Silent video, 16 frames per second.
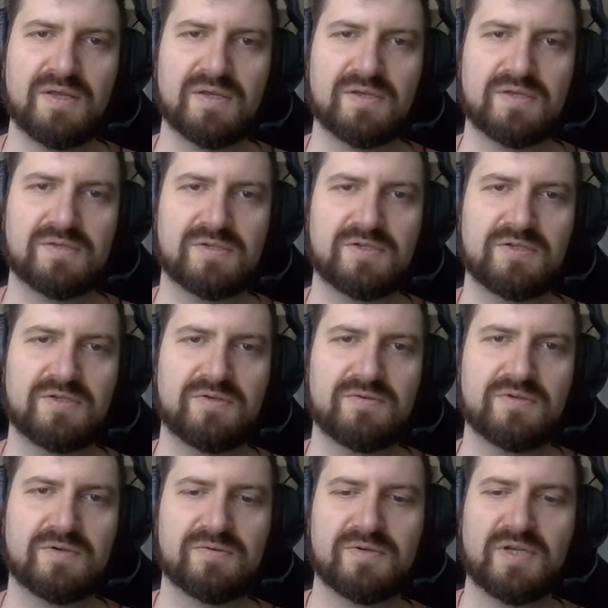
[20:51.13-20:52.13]
Because the two
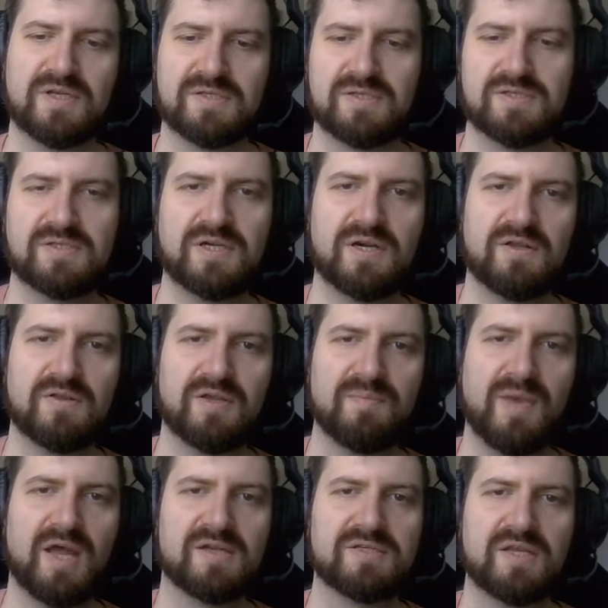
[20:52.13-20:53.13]
don't necessarily
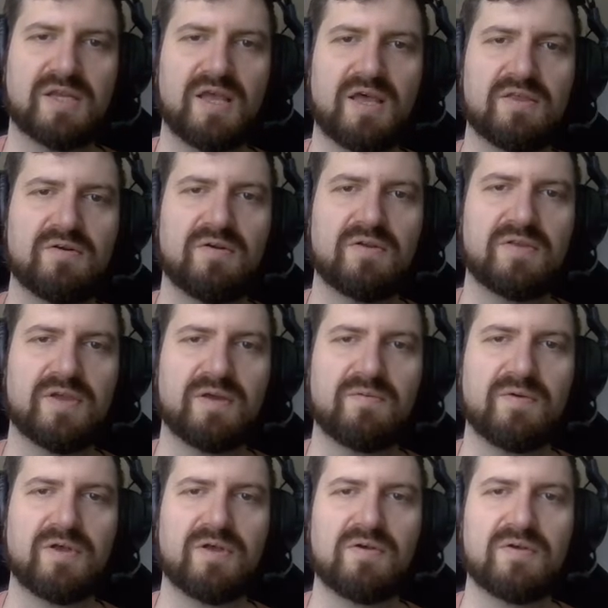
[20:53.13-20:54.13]
match together all that
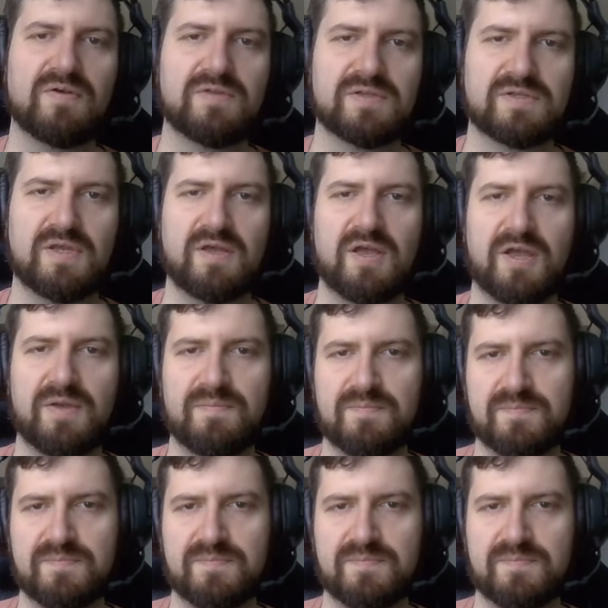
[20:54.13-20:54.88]
well all the time.